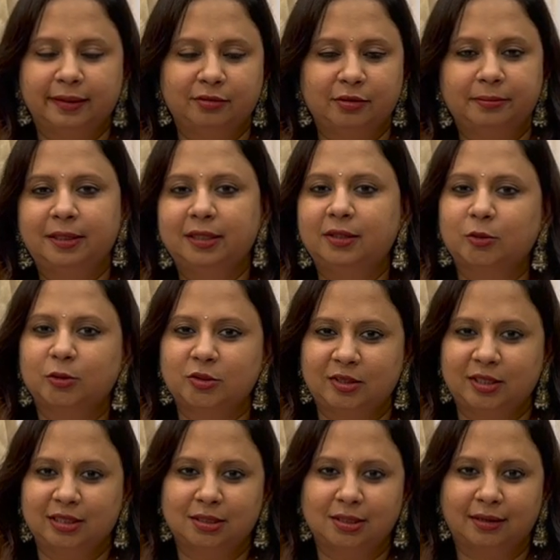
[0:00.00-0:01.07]
everybody who's on
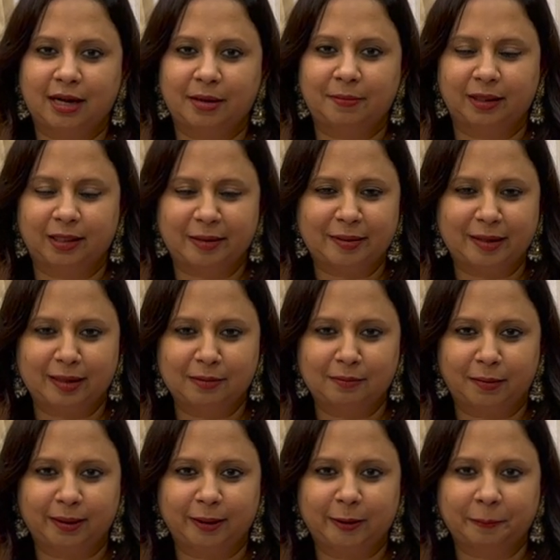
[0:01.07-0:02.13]
Instagram, are they making
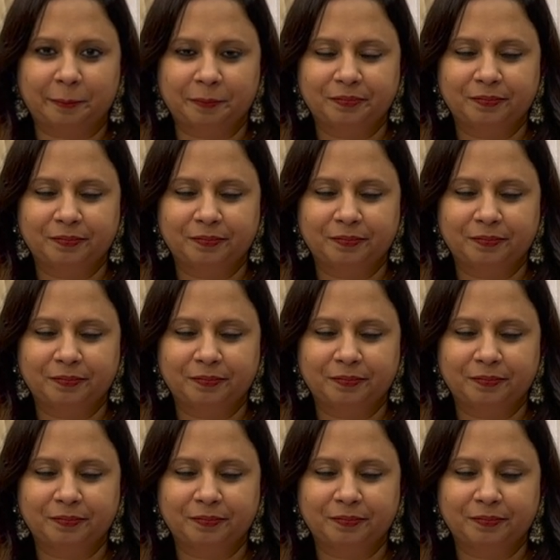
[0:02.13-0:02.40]
money?